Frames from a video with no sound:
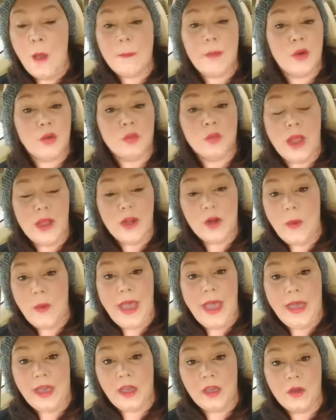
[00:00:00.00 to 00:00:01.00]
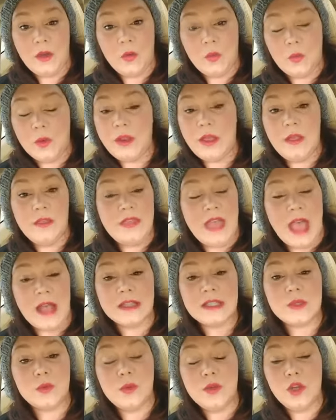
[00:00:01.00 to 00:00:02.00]
but right away, and
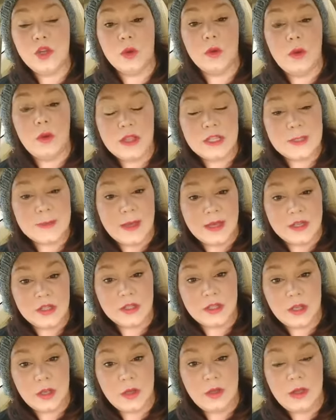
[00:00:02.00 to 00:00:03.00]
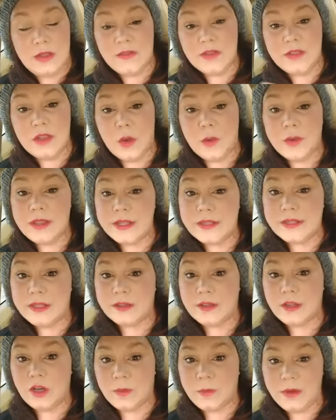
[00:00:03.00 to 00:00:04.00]
that's when you're, especially, even though that's a
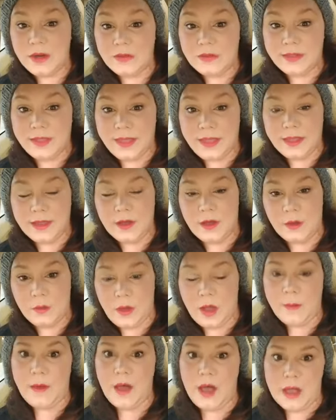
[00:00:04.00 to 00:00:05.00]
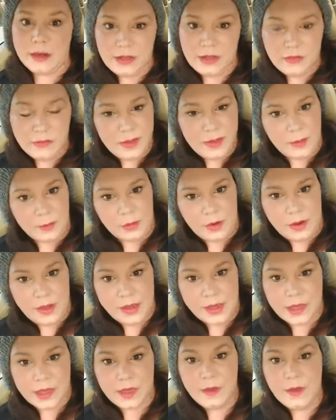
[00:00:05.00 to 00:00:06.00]
little bit of like, oh, come on, give me a
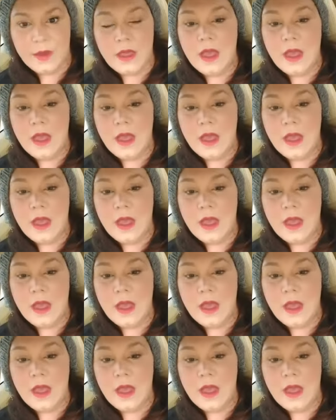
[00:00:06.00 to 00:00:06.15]
break.